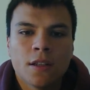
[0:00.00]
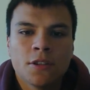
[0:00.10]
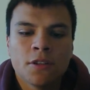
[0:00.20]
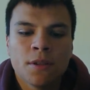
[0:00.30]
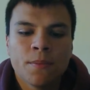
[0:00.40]

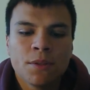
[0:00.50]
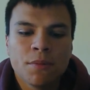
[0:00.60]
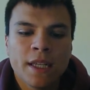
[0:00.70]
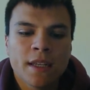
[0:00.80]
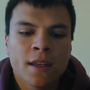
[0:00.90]
during the
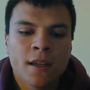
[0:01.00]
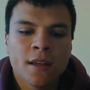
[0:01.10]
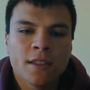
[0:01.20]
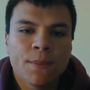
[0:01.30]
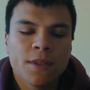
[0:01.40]
midweek
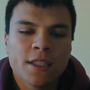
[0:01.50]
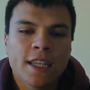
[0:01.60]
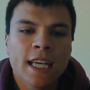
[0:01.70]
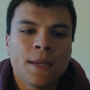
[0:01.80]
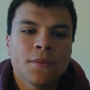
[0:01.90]
Champions
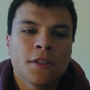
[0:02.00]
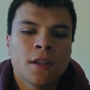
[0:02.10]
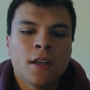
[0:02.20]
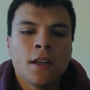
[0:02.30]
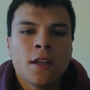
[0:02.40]
League games
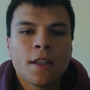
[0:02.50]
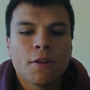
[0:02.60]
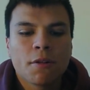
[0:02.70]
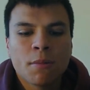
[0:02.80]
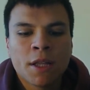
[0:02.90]

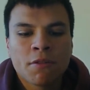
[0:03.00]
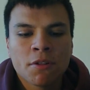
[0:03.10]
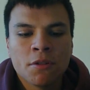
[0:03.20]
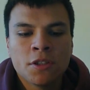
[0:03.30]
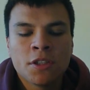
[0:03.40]
went
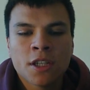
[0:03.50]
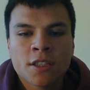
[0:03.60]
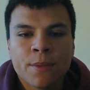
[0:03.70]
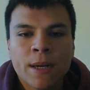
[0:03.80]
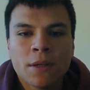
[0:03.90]
through
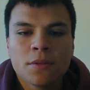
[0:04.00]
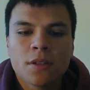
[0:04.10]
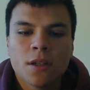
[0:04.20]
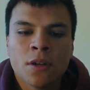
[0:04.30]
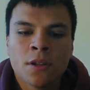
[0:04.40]
just
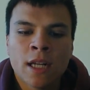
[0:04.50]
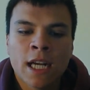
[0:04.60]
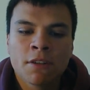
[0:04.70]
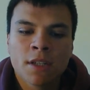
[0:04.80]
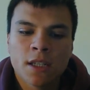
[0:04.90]
about on
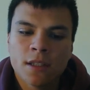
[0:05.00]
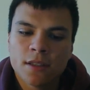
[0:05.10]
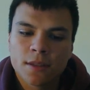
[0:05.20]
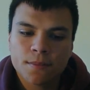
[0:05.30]
aggregate.